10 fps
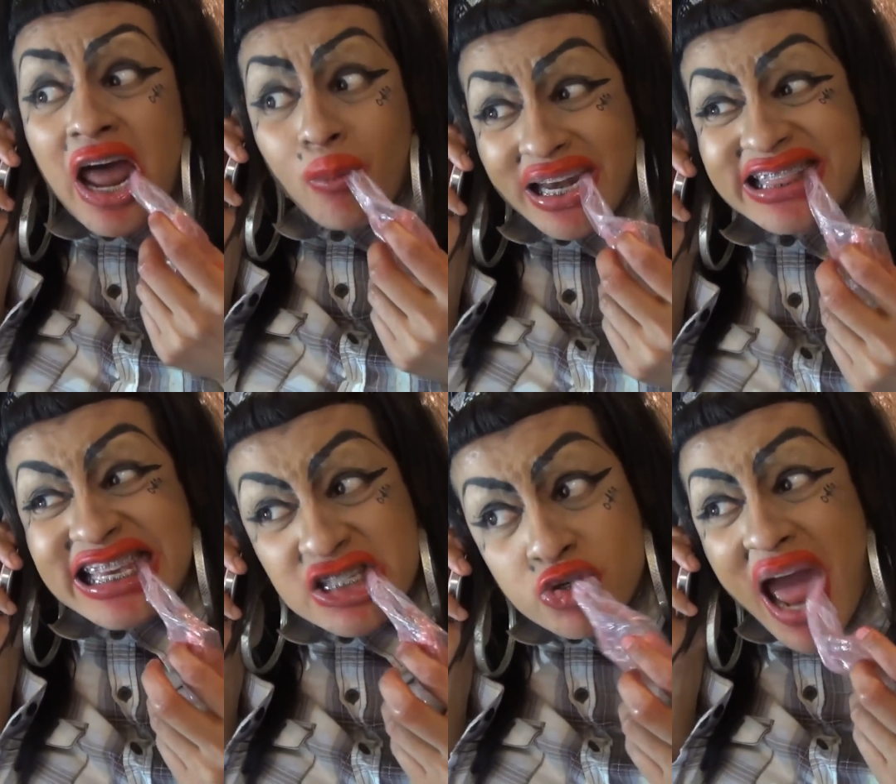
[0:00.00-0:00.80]

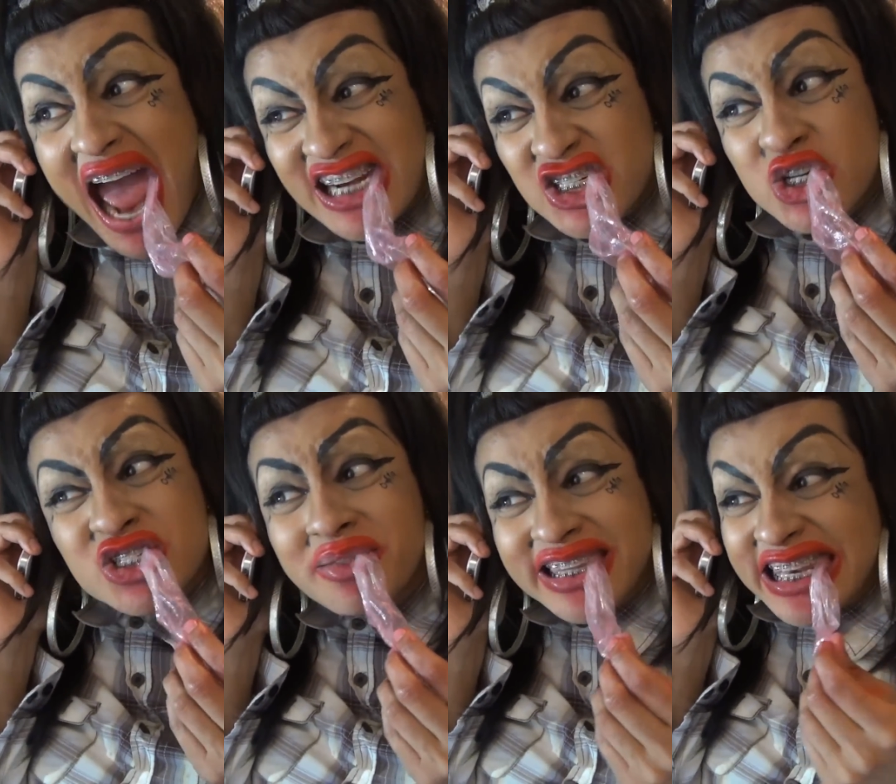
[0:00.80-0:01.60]
Abuelita's trash or
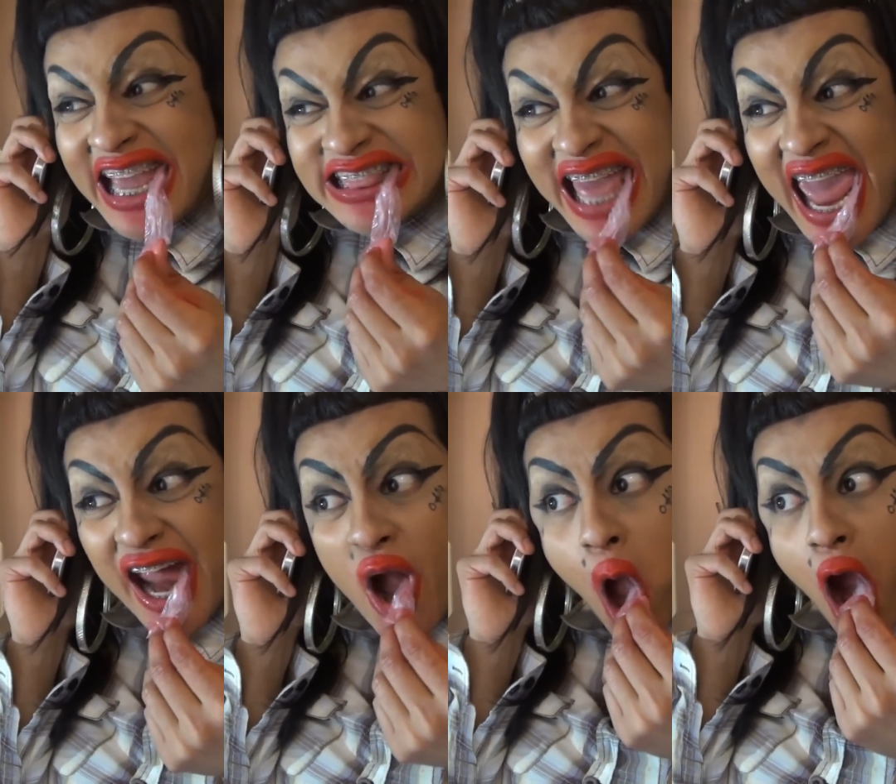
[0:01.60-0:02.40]
something like that.